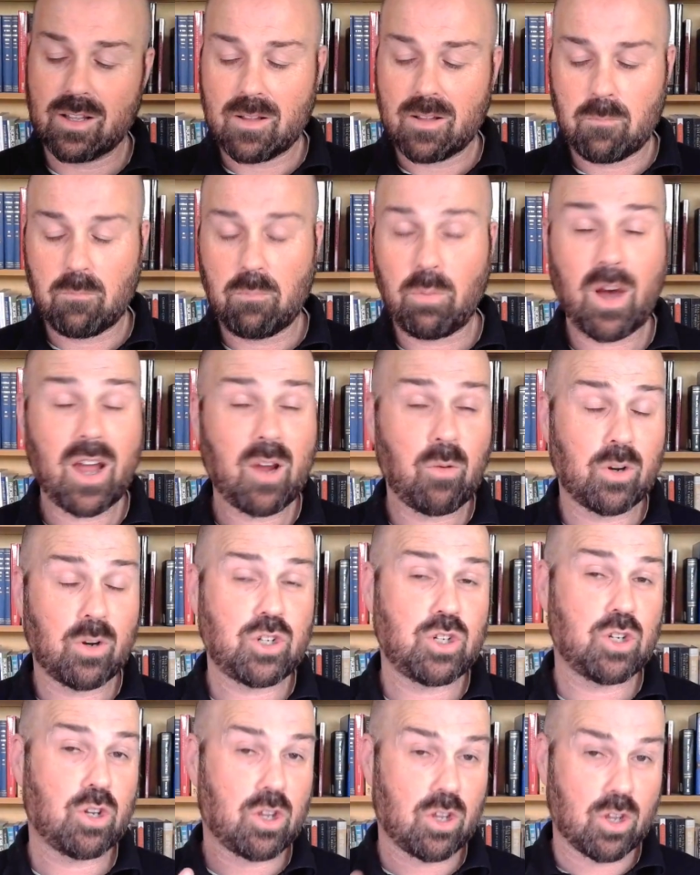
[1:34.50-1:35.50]
by
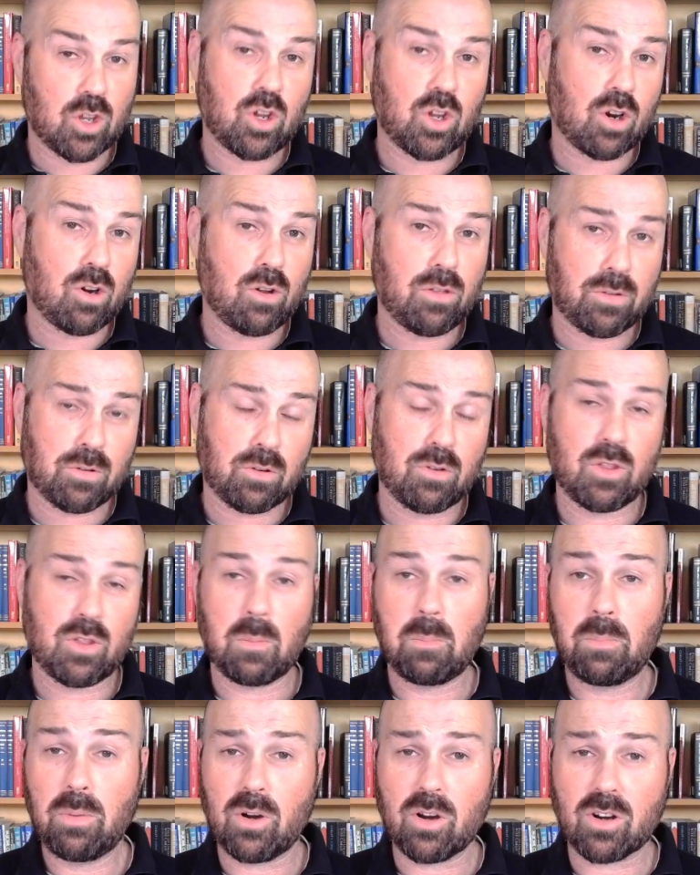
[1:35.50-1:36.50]
which you can go through the
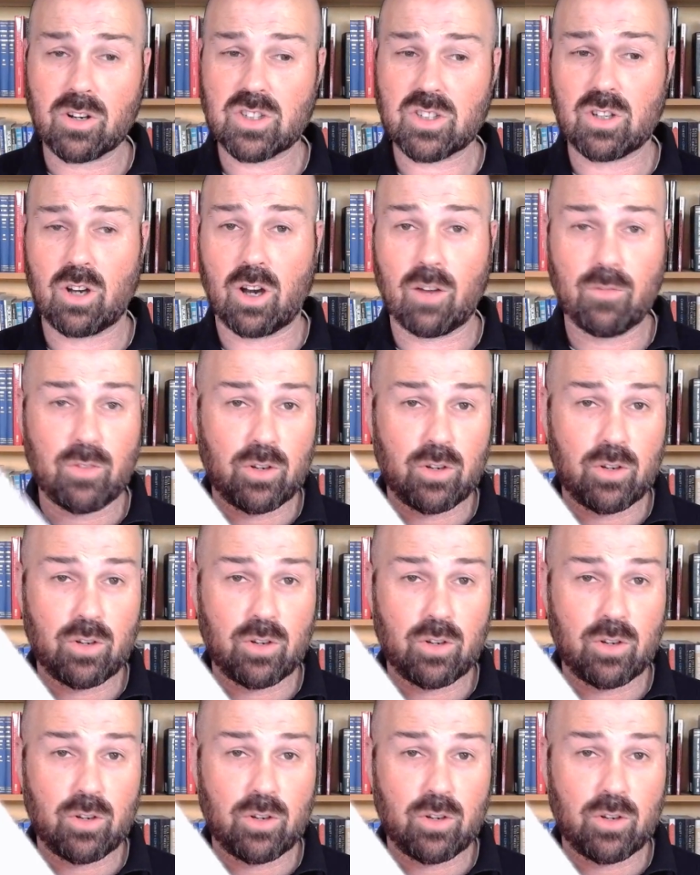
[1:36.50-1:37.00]
books of